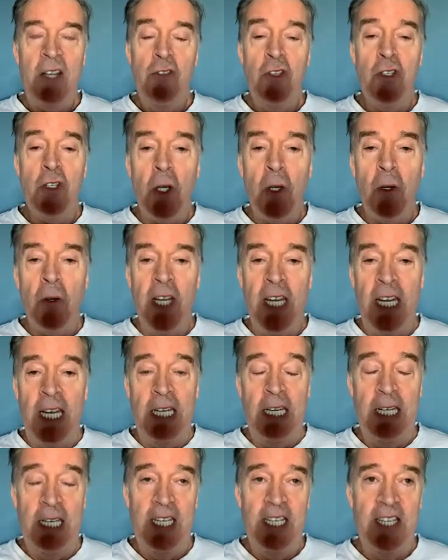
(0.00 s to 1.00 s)

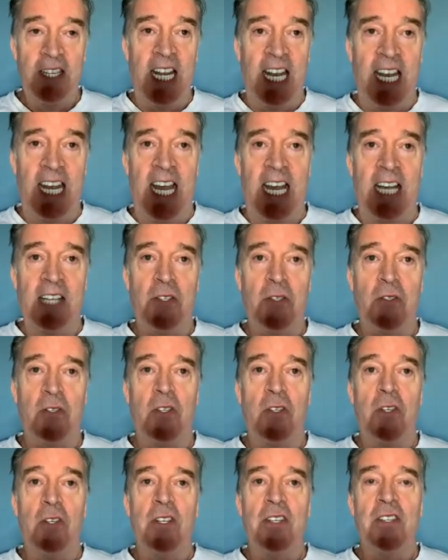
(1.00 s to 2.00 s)
during the last
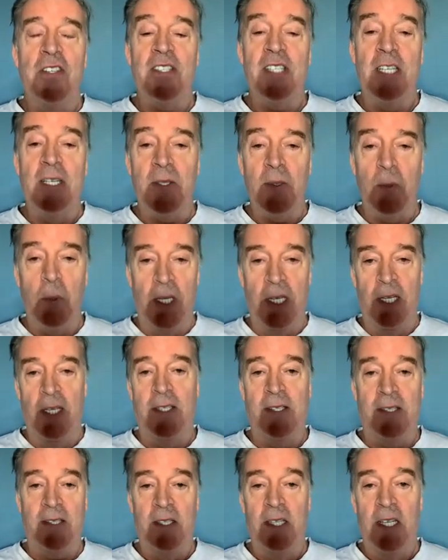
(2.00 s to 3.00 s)
6
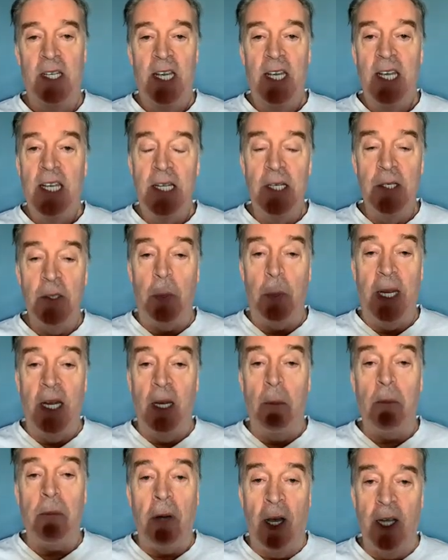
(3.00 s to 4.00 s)
weeks, he's been
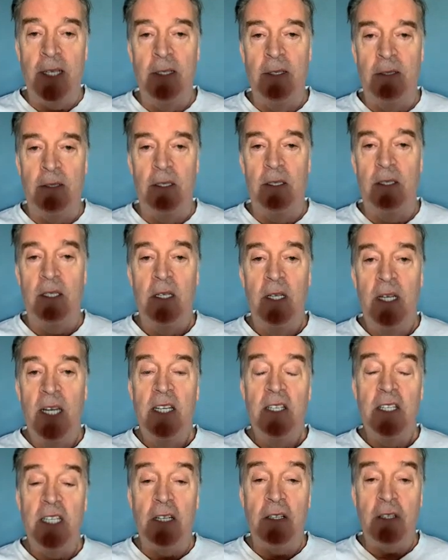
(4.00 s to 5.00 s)
appointed
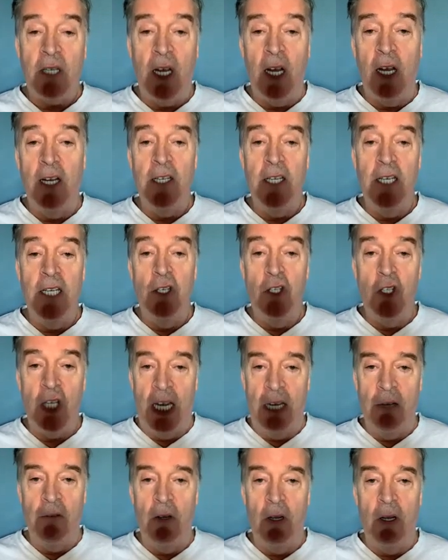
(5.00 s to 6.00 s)
the Attorney
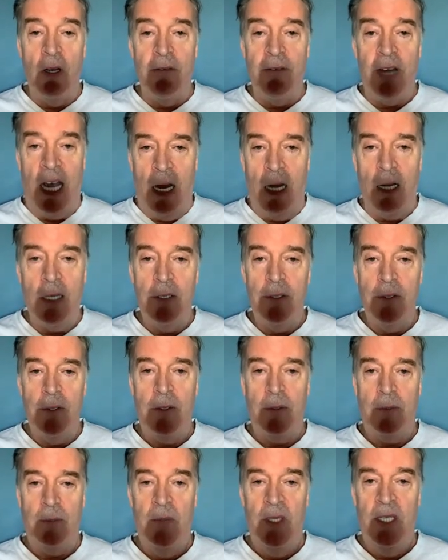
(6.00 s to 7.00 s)
General of Ireland.
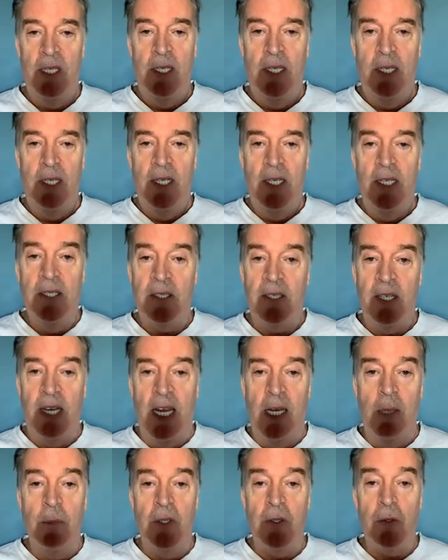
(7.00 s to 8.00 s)
His
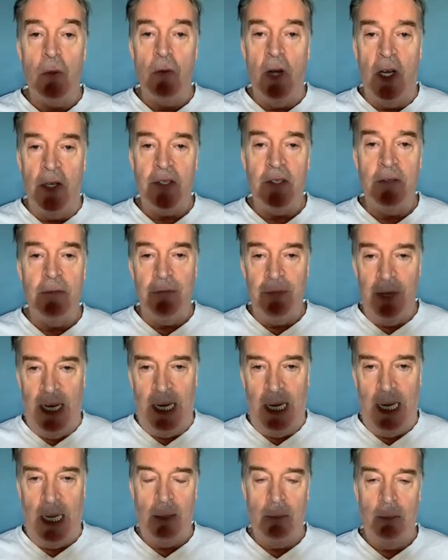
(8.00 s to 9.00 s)
name is Russell
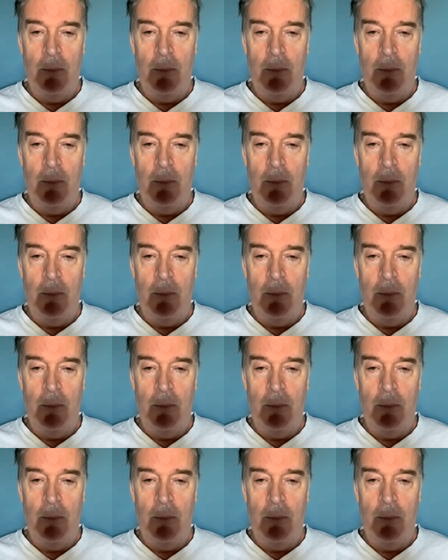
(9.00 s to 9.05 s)
Fanning.